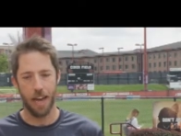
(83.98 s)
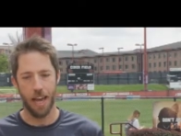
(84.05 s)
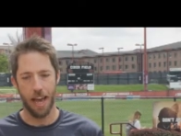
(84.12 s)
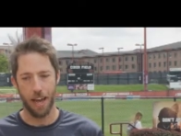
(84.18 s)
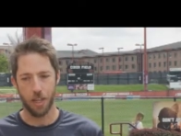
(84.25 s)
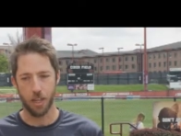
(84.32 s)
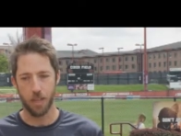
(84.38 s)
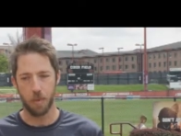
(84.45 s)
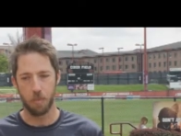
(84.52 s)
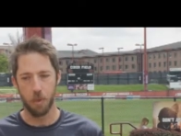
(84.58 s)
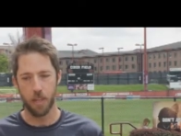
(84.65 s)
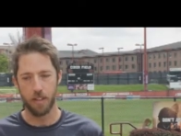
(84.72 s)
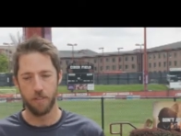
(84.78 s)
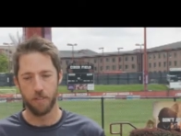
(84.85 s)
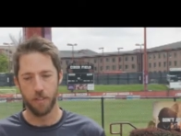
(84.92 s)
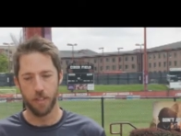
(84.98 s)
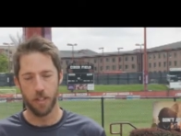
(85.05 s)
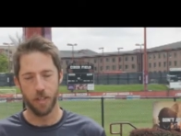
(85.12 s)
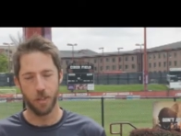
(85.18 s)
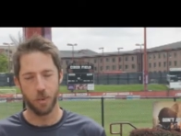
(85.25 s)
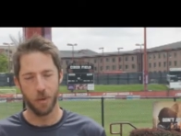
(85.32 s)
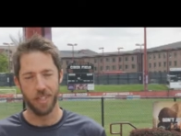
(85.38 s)
I actually played for
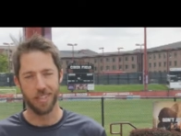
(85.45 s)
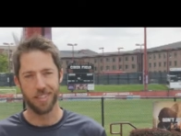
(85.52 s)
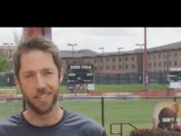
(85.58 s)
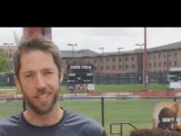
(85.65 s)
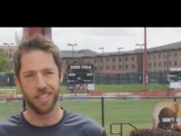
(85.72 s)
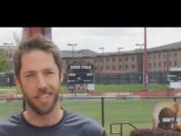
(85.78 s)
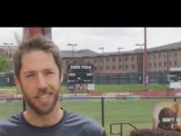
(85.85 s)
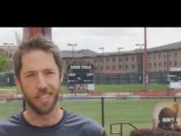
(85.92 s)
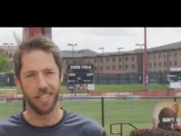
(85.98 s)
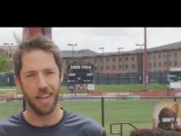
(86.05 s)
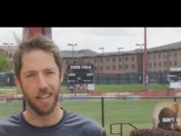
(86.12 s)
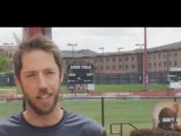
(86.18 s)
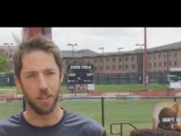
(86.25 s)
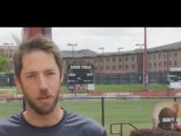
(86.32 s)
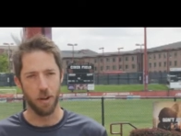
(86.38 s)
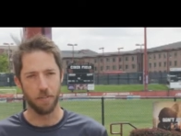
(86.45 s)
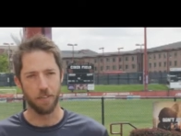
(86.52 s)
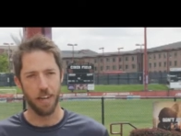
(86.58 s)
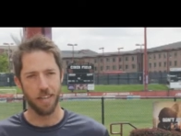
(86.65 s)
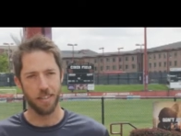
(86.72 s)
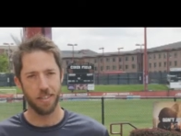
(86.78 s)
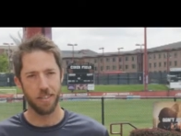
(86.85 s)
the 2016 Dallas
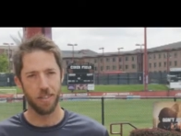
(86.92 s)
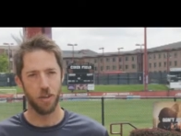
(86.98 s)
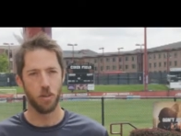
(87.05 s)
Roughnecks,